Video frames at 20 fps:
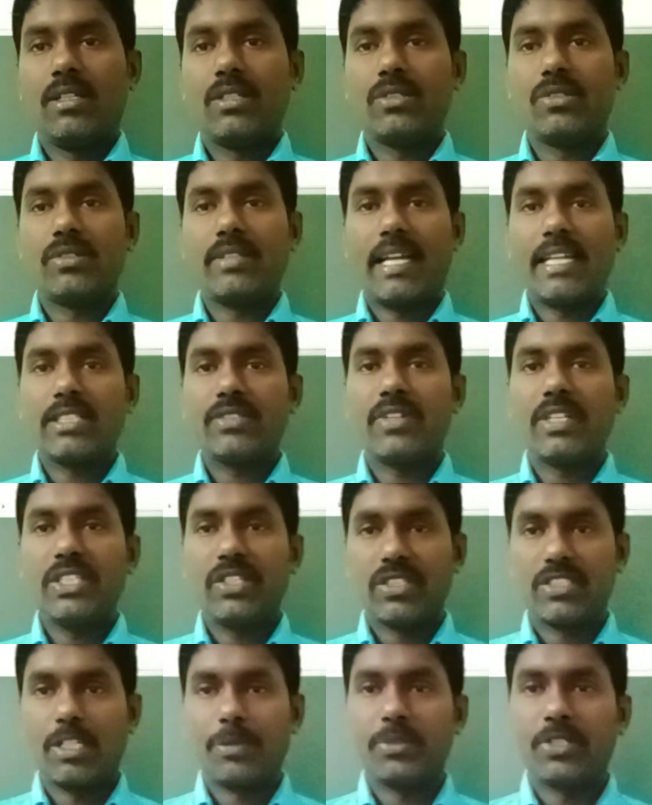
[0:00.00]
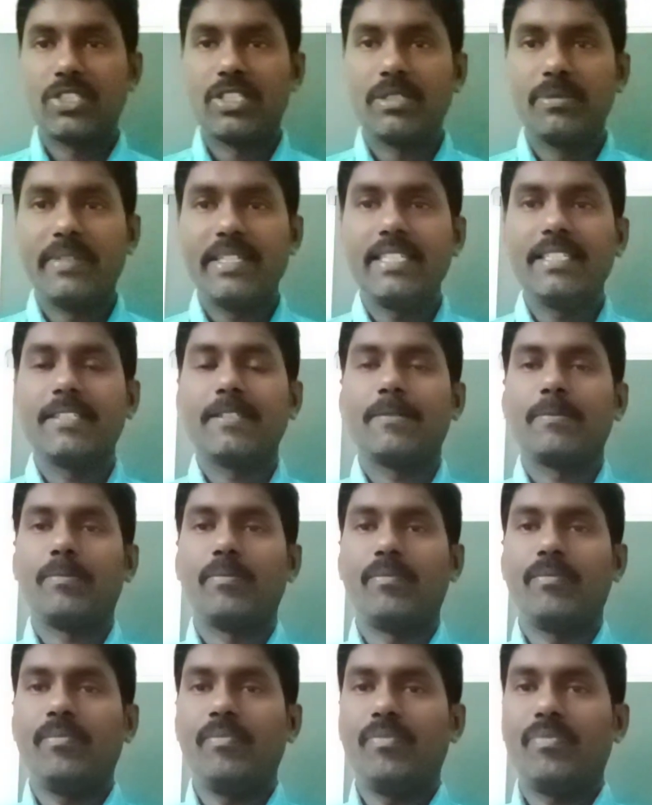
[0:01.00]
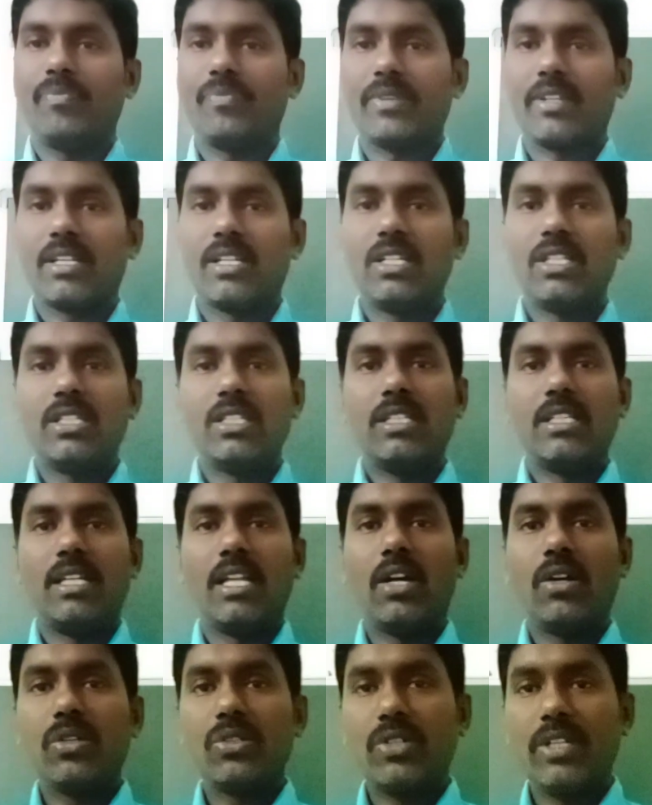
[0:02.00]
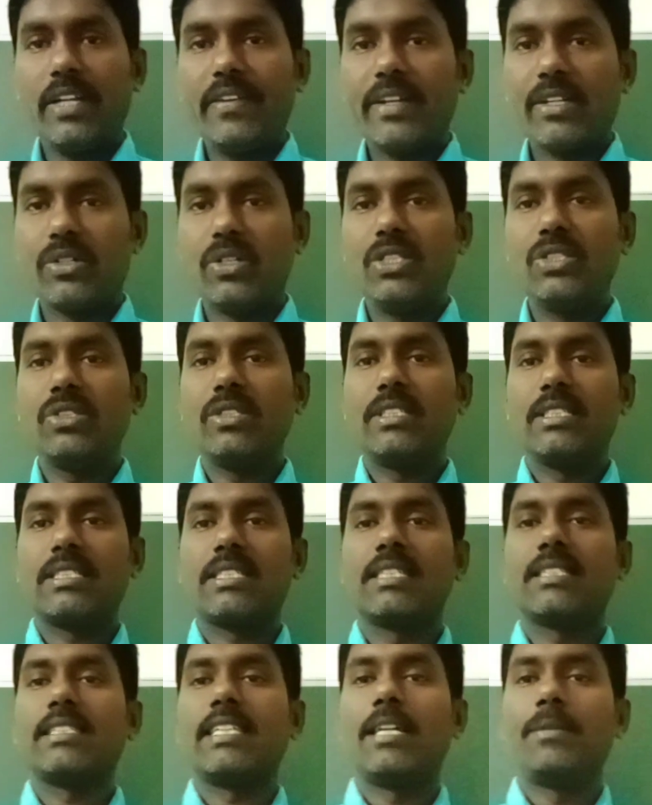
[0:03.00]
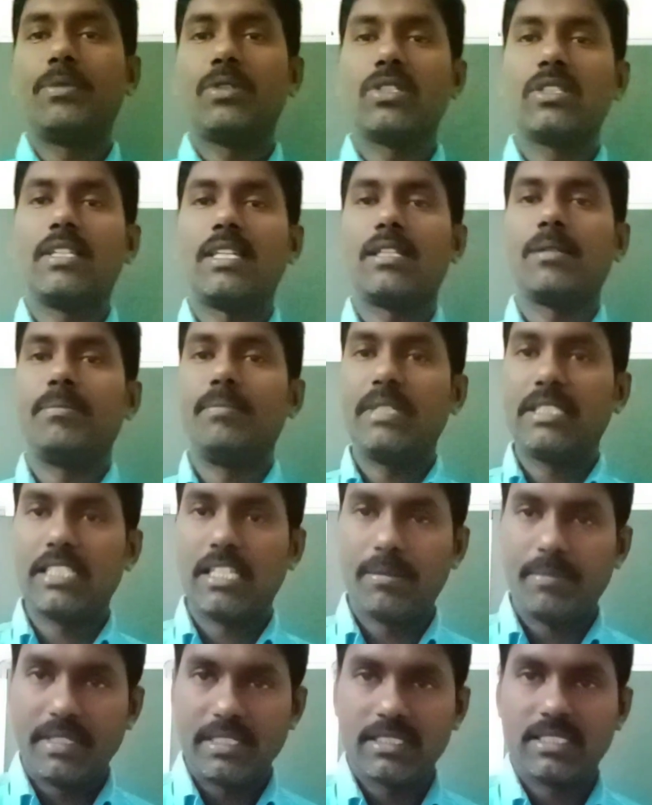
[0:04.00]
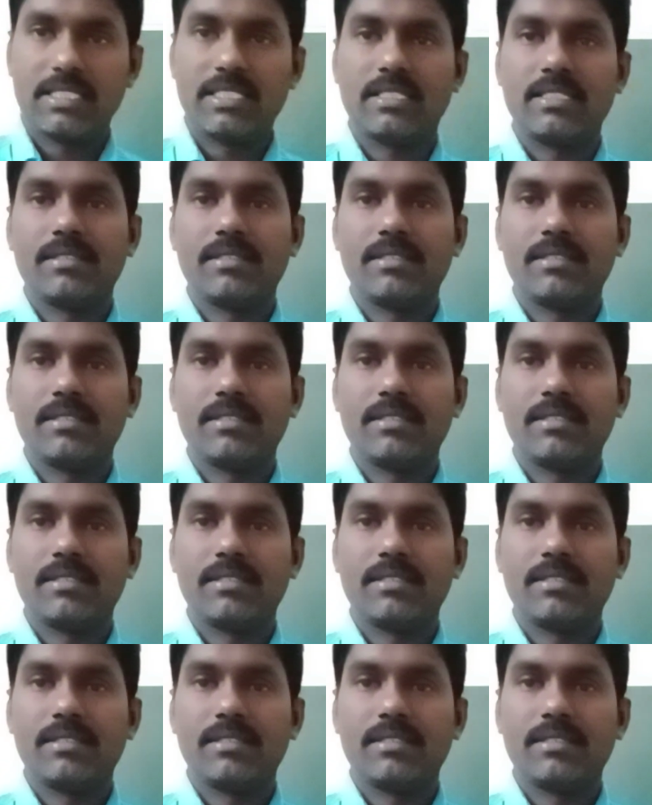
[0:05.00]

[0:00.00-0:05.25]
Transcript: So thanks for your supporting me. Now today we are going to discuss about that measurements.